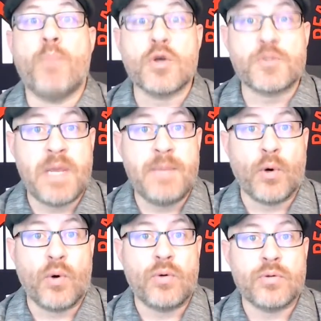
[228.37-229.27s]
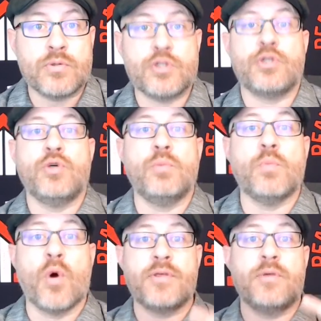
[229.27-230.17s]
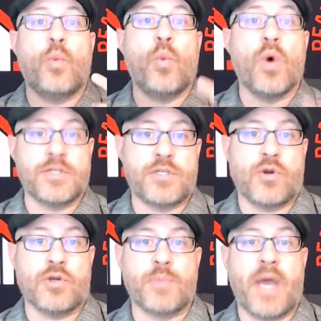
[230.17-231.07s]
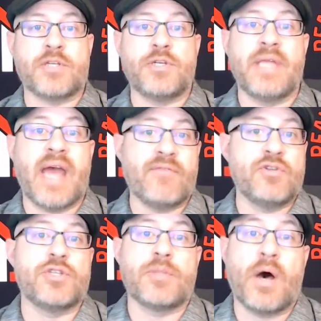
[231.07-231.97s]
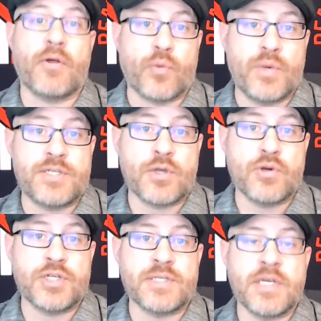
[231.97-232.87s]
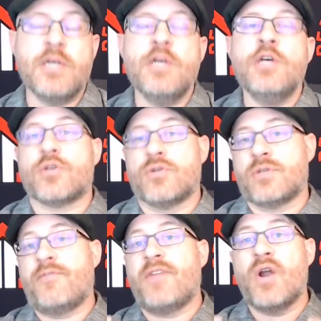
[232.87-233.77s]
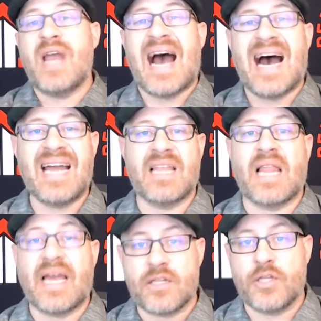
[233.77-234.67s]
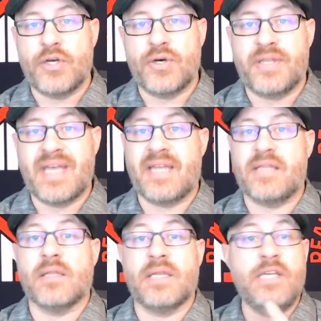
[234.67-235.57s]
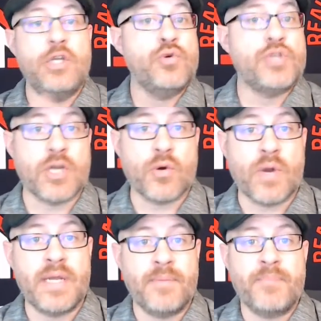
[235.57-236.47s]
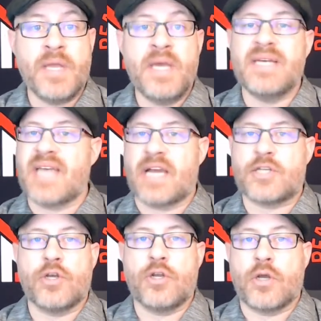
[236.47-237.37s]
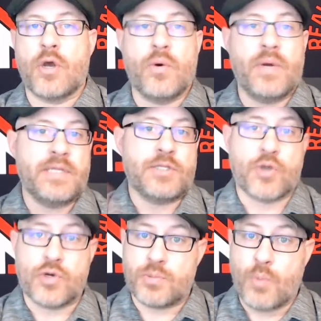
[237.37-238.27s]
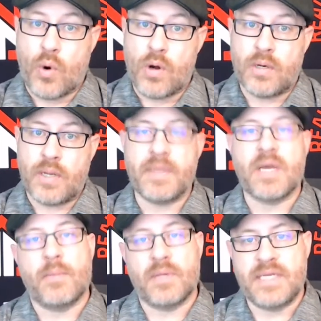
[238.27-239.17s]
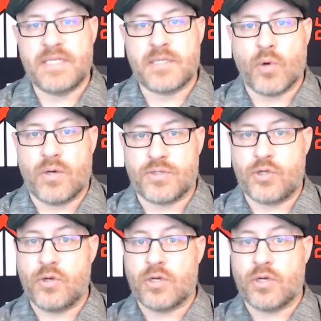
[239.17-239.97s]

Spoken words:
most people do more than one search. Actually, the average is about 3 searches. So there's a very high likelihood that the lead you generate is actually going to go and search more and become a lead somewhere else. So